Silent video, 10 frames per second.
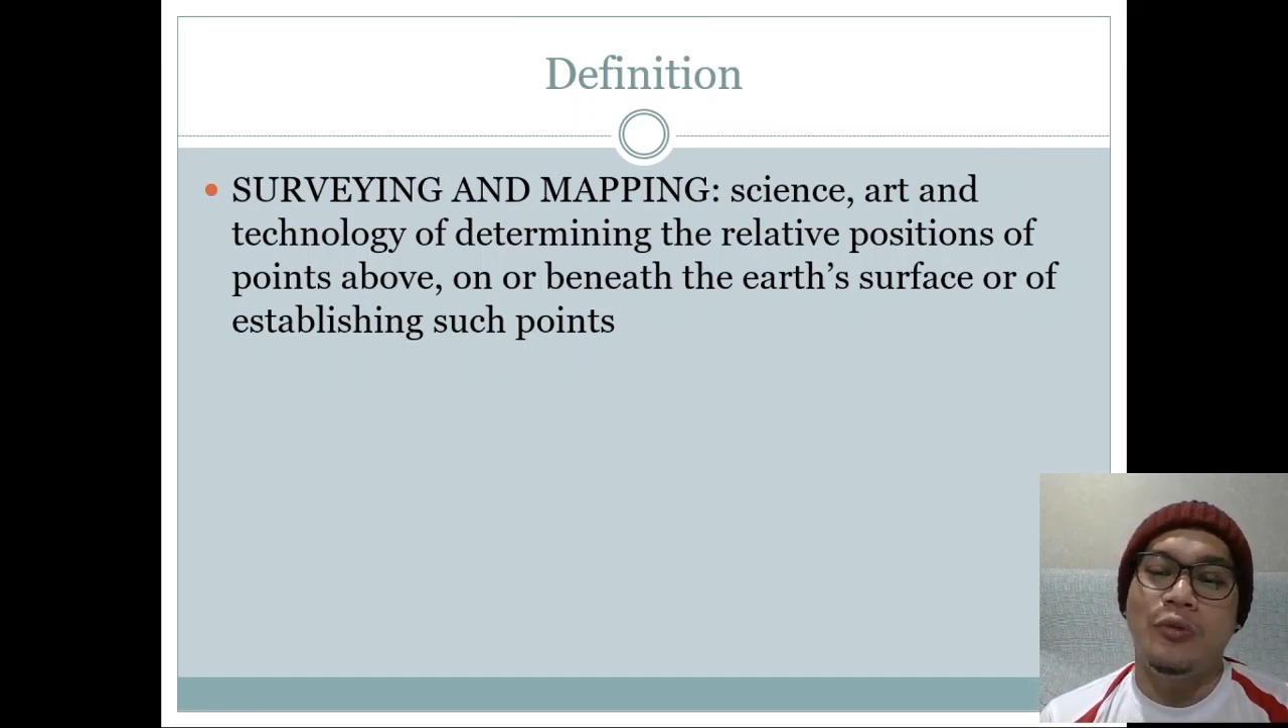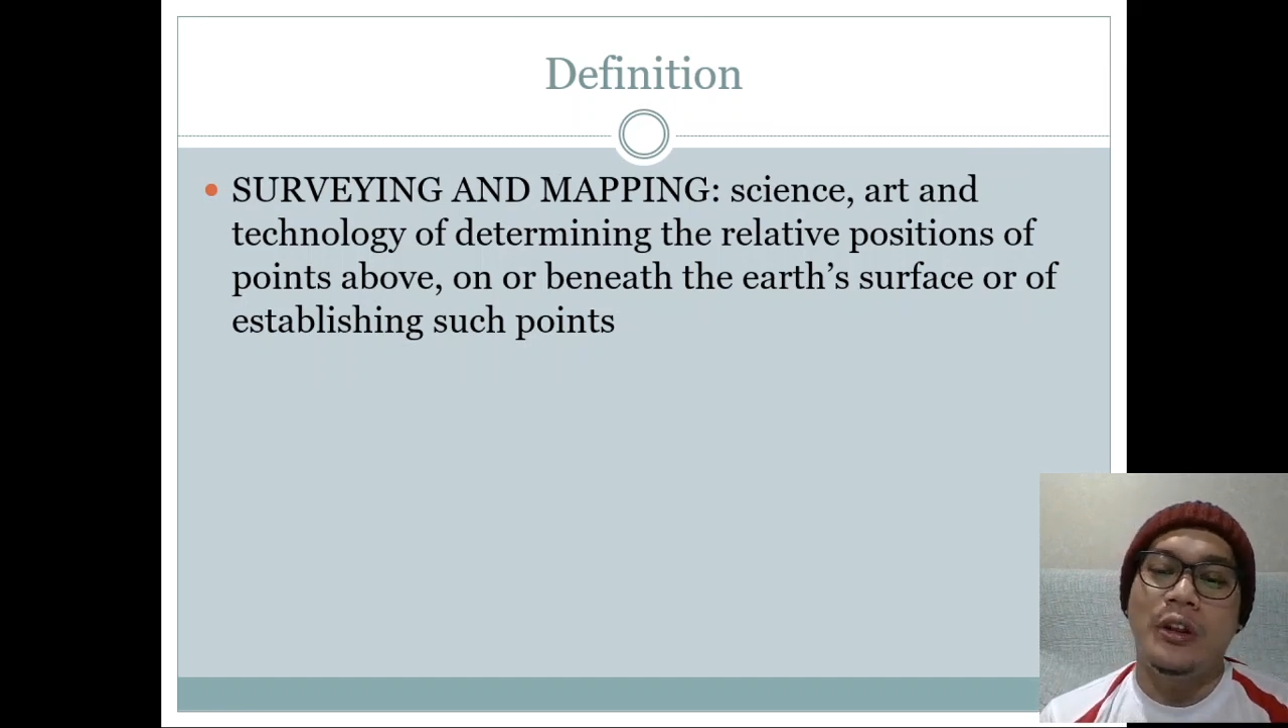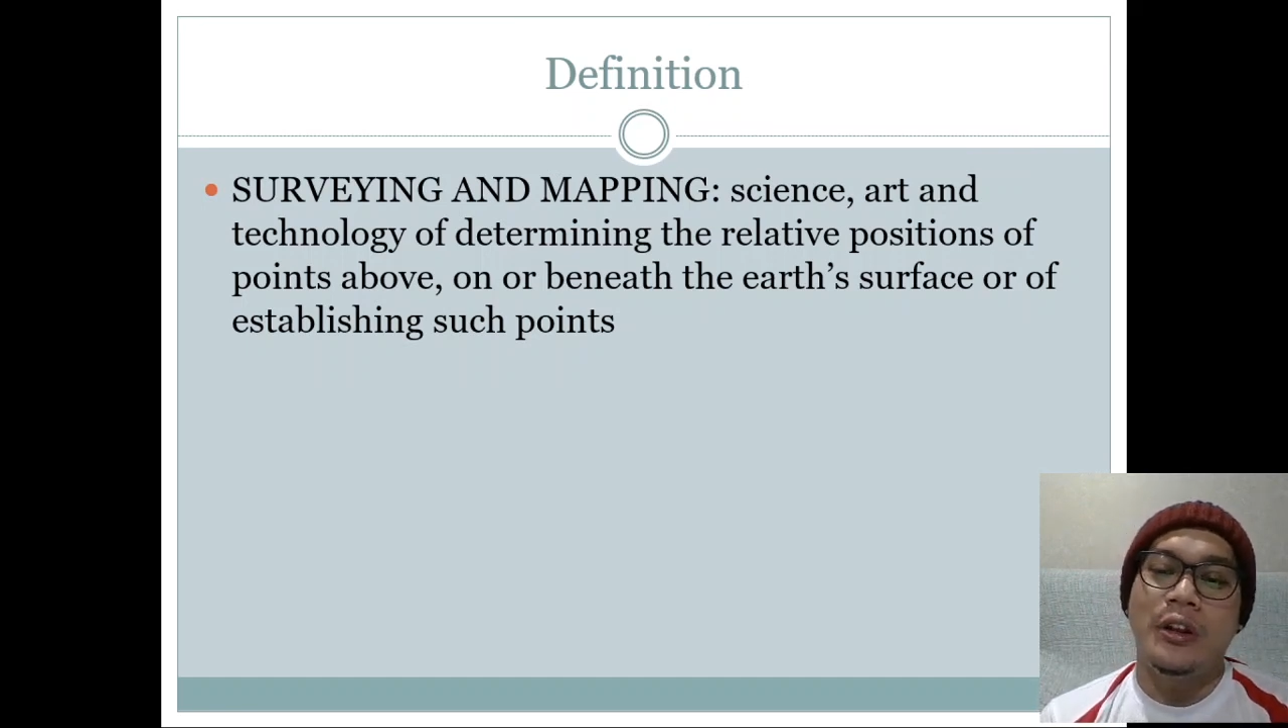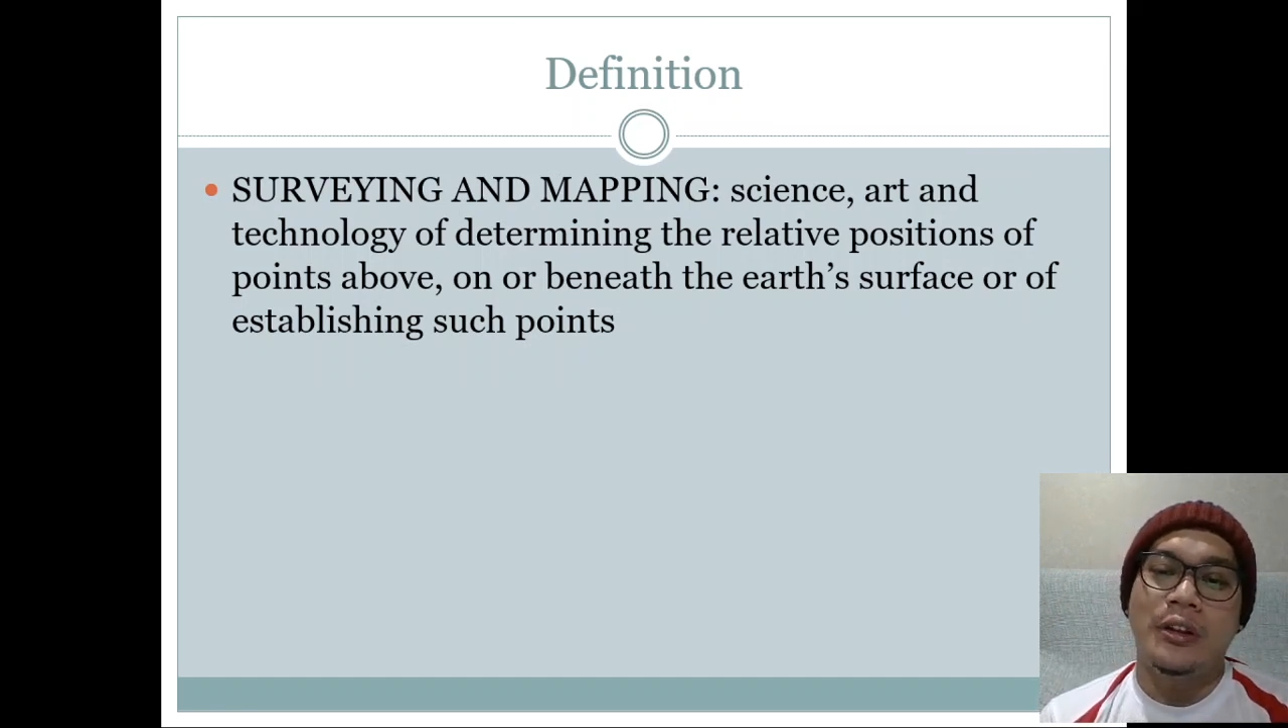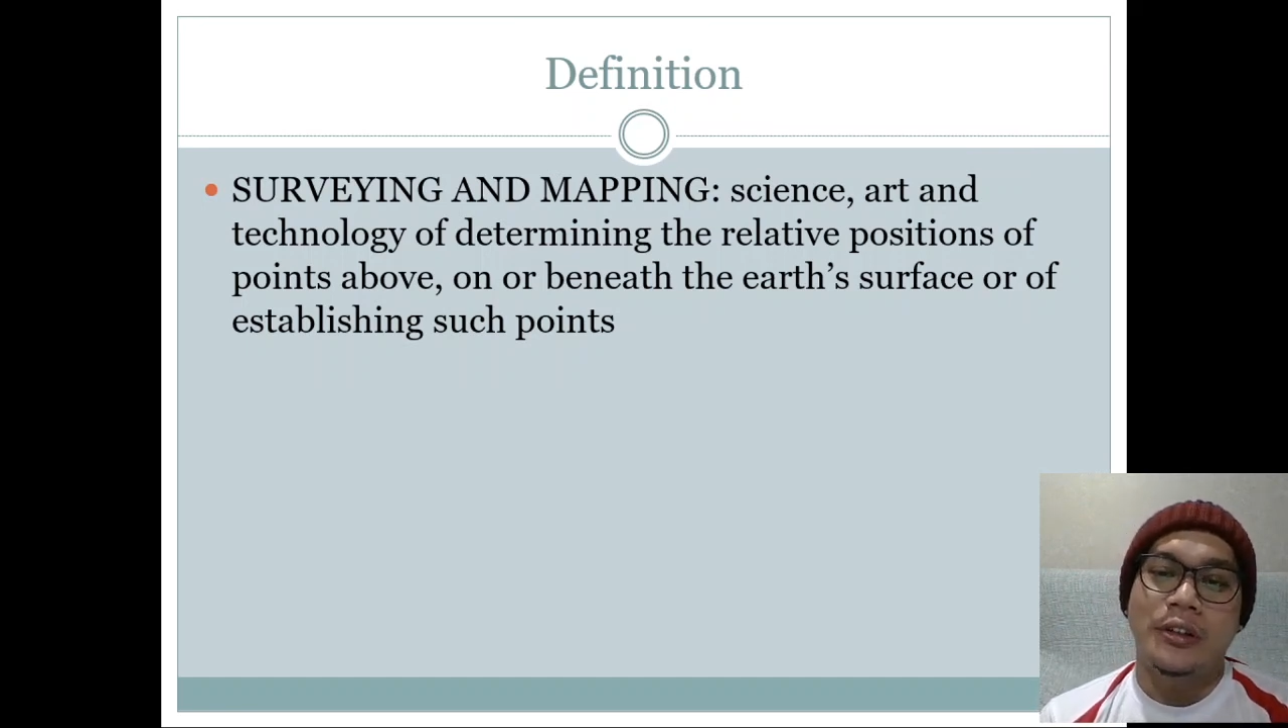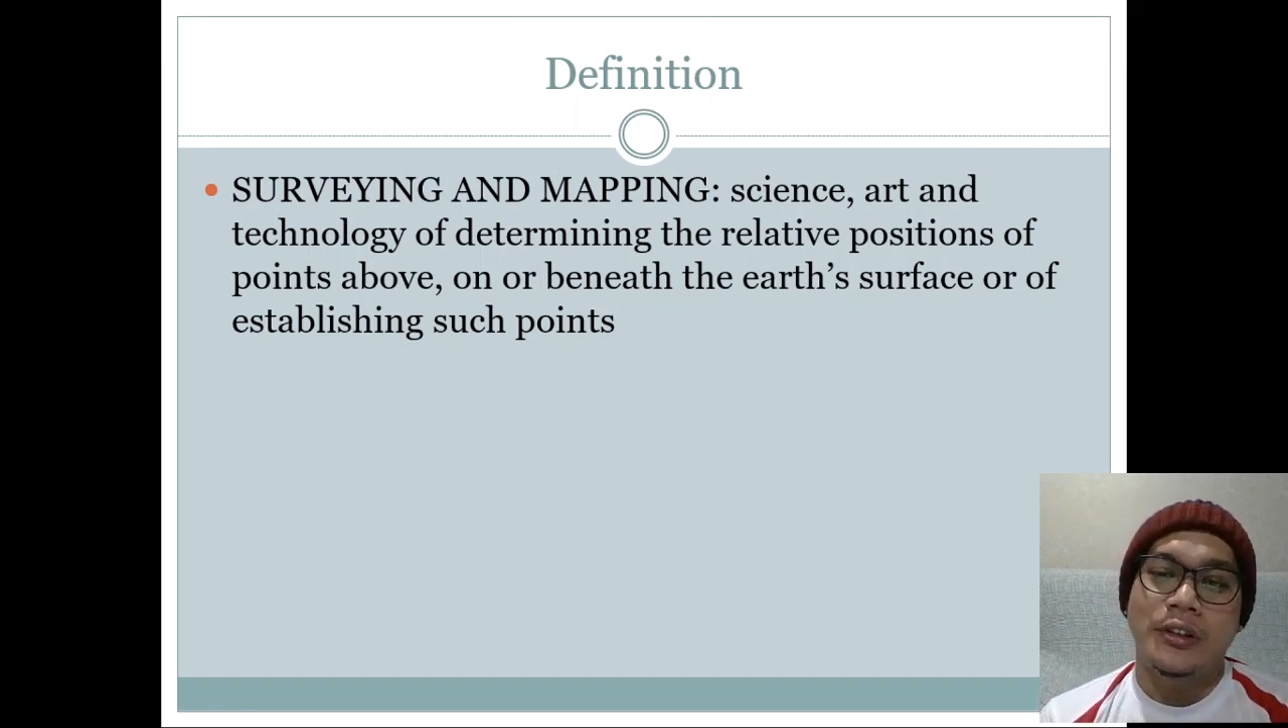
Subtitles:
will